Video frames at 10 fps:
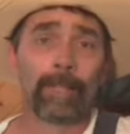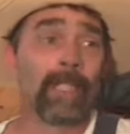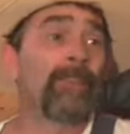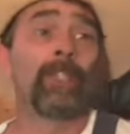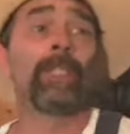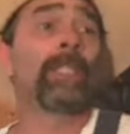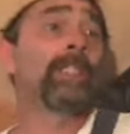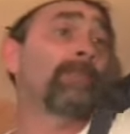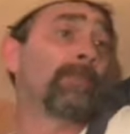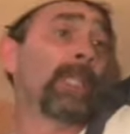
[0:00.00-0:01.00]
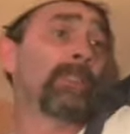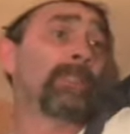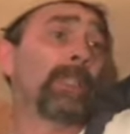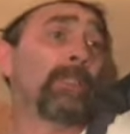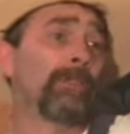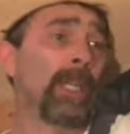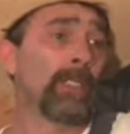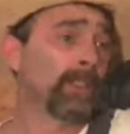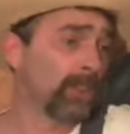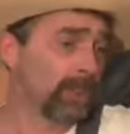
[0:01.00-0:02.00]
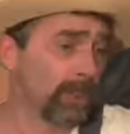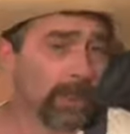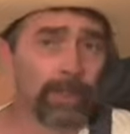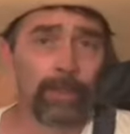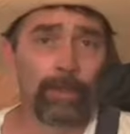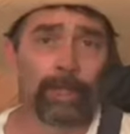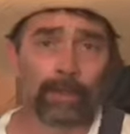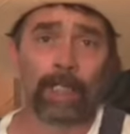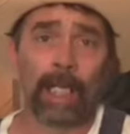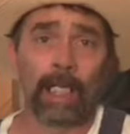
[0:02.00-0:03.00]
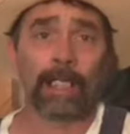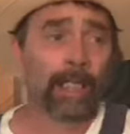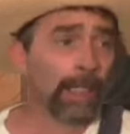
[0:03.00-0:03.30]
If you eat from that tree of knowledge, surely you will die.